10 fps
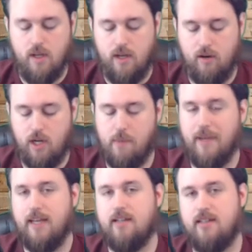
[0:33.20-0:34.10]
Now,
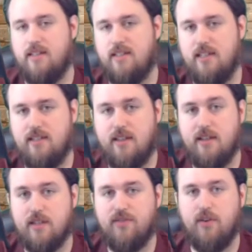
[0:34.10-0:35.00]
coming into the
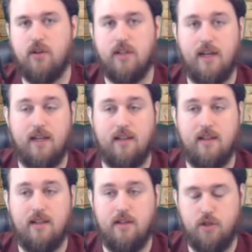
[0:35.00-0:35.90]
season, this felt
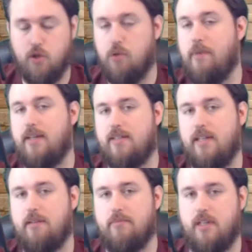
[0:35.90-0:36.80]
like the two best
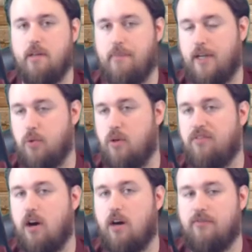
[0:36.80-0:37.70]
teams in the Big
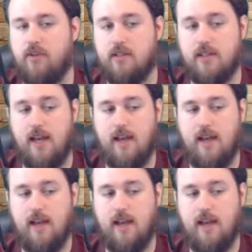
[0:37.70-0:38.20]
12 Conference.